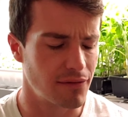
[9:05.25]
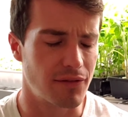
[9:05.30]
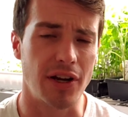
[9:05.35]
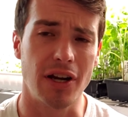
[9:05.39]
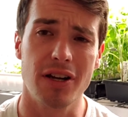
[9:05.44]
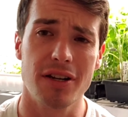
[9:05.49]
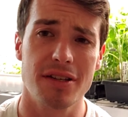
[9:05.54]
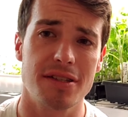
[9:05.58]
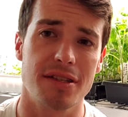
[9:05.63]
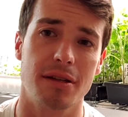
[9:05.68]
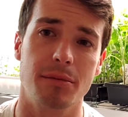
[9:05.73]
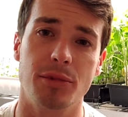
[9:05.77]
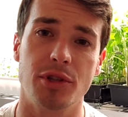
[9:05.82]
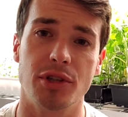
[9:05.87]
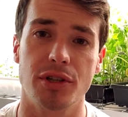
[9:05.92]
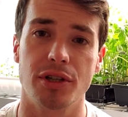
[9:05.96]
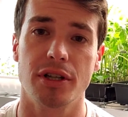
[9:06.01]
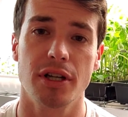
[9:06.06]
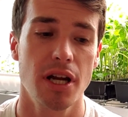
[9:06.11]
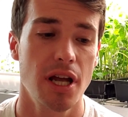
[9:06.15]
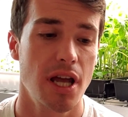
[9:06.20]
Very
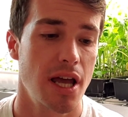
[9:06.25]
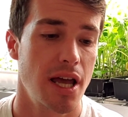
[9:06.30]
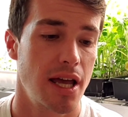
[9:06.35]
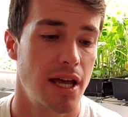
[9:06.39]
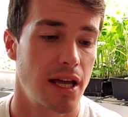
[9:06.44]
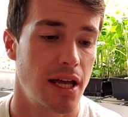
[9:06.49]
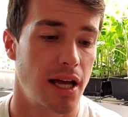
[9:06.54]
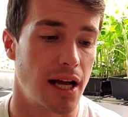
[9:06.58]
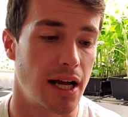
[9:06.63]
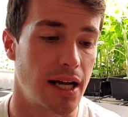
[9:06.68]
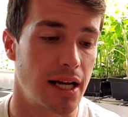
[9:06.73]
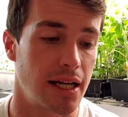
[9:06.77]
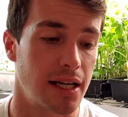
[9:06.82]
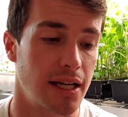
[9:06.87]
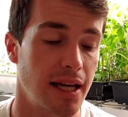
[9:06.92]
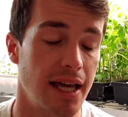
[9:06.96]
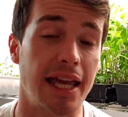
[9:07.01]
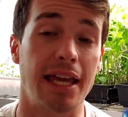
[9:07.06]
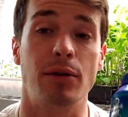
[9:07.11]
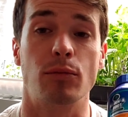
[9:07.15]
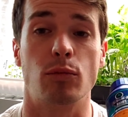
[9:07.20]
similar,
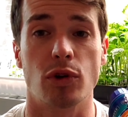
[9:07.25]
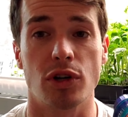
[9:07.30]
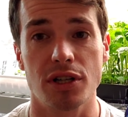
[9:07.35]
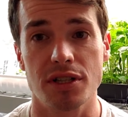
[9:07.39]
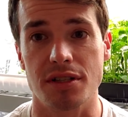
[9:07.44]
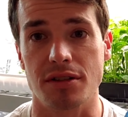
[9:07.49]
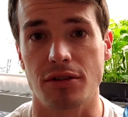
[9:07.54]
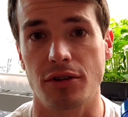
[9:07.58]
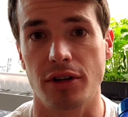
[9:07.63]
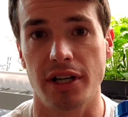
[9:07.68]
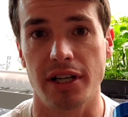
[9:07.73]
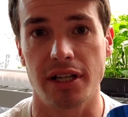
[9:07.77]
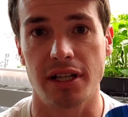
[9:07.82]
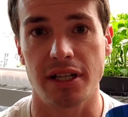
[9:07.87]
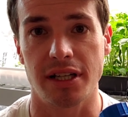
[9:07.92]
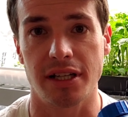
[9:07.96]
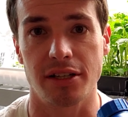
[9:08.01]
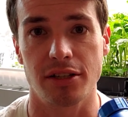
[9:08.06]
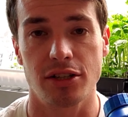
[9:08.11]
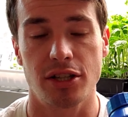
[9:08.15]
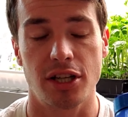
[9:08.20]
and works in great
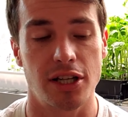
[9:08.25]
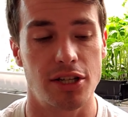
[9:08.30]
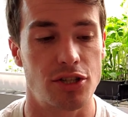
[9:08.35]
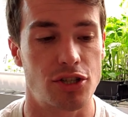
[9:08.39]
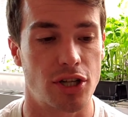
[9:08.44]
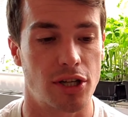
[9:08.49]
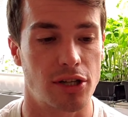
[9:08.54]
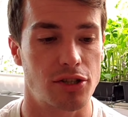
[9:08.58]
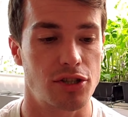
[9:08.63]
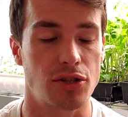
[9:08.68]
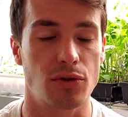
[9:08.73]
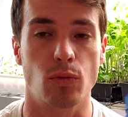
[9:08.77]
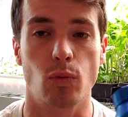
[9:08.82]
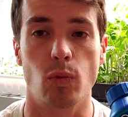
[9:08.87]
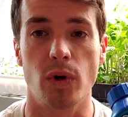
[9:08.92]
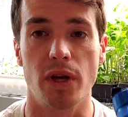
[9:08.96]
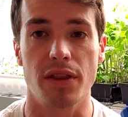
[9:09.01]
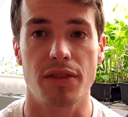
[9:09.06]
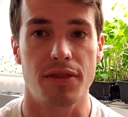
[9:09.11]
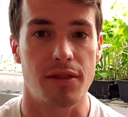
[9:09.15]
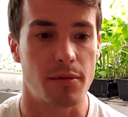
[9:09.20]
conjunction
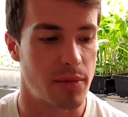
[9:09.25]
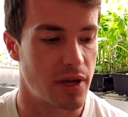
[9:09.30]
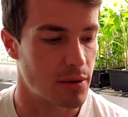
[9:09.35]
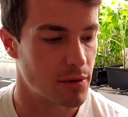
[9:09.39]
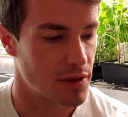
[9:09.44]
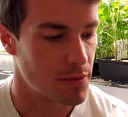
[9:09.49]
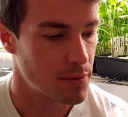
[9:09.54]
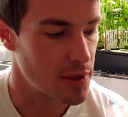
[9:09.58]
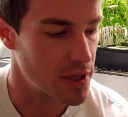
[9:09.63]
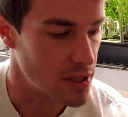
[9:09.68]
with the Mammoth